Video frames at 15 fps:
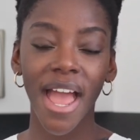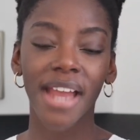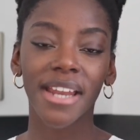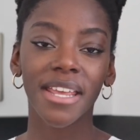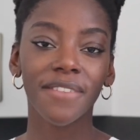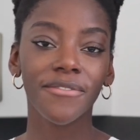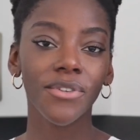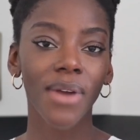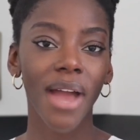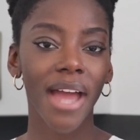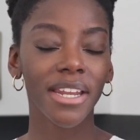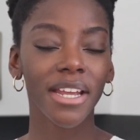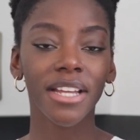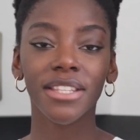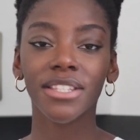And if you
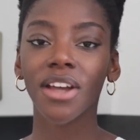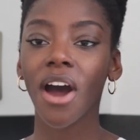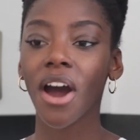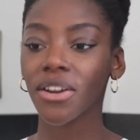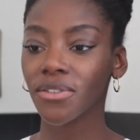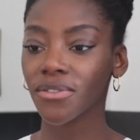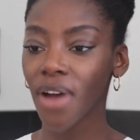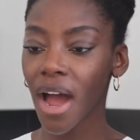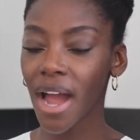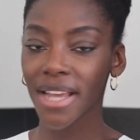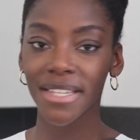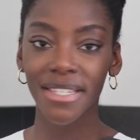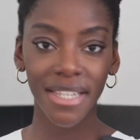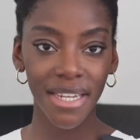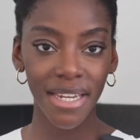add a ton of
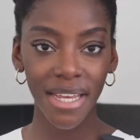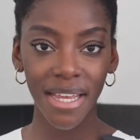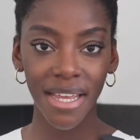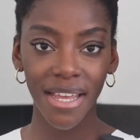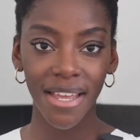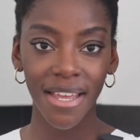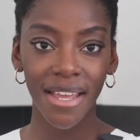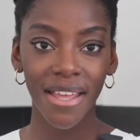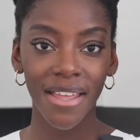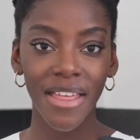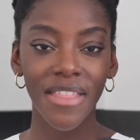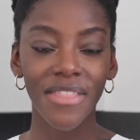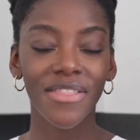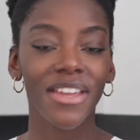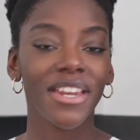ice in it,
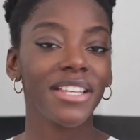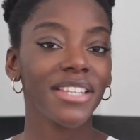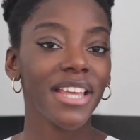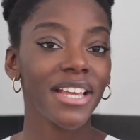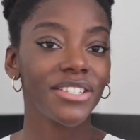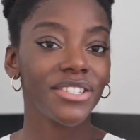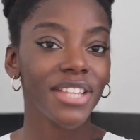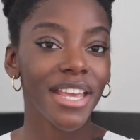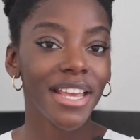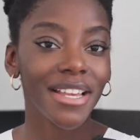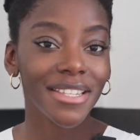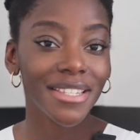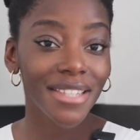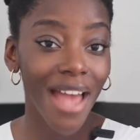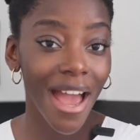then it tastes
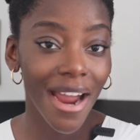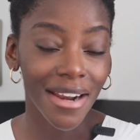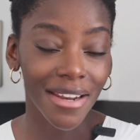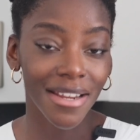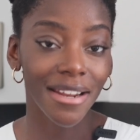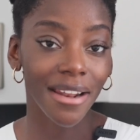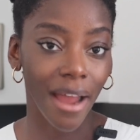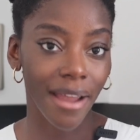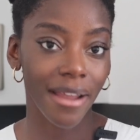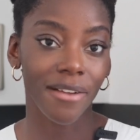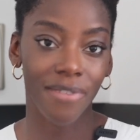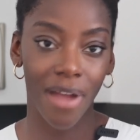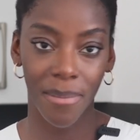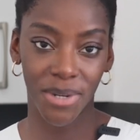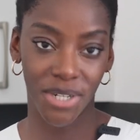exactly like a
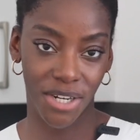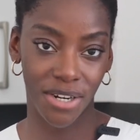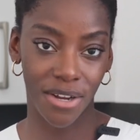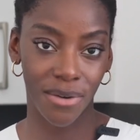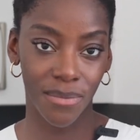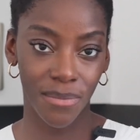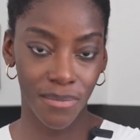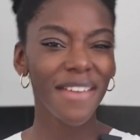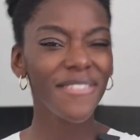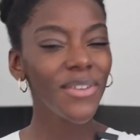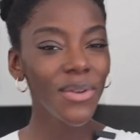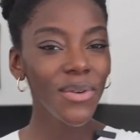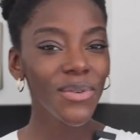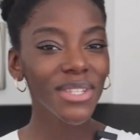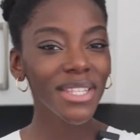frappuccino. If you
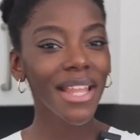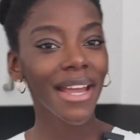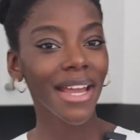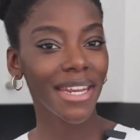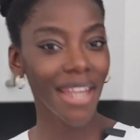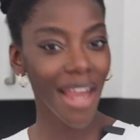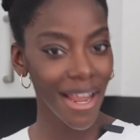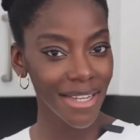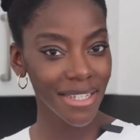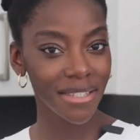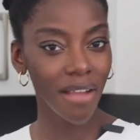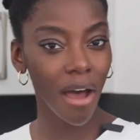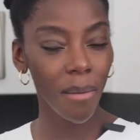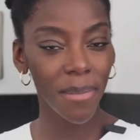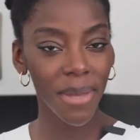use like a nice
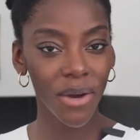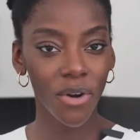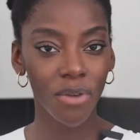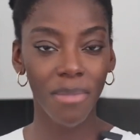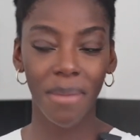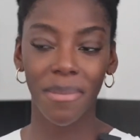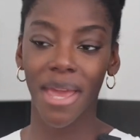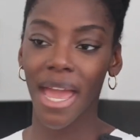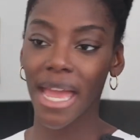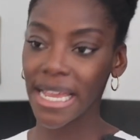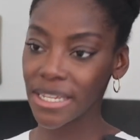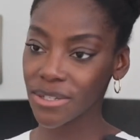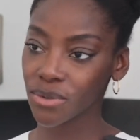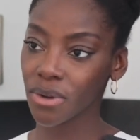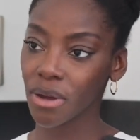nut milk, maybe
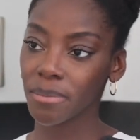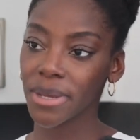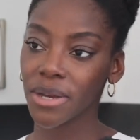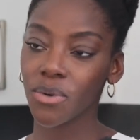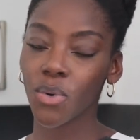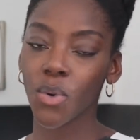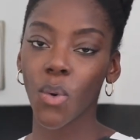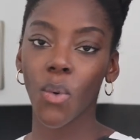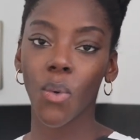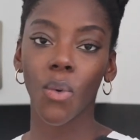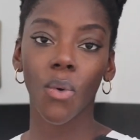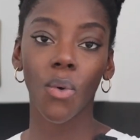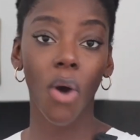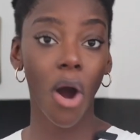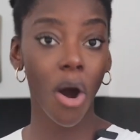hazelnut milk
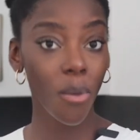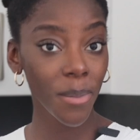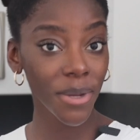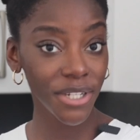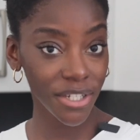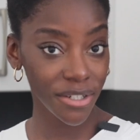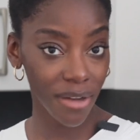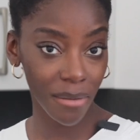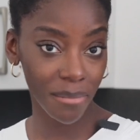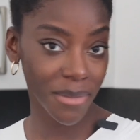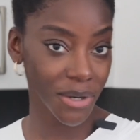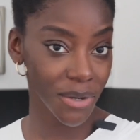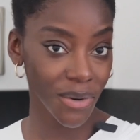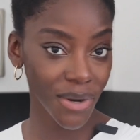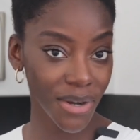or almond nut
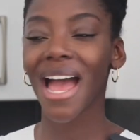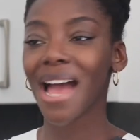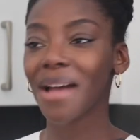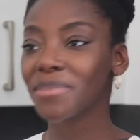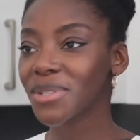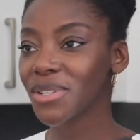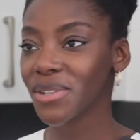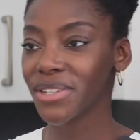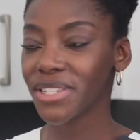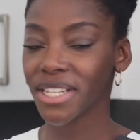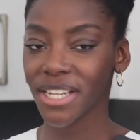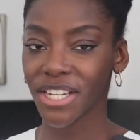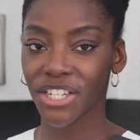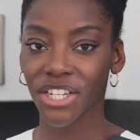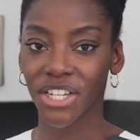milk, absolutely
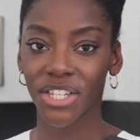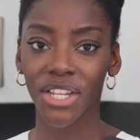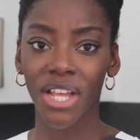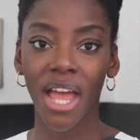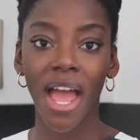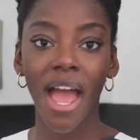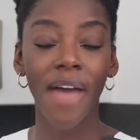delicious.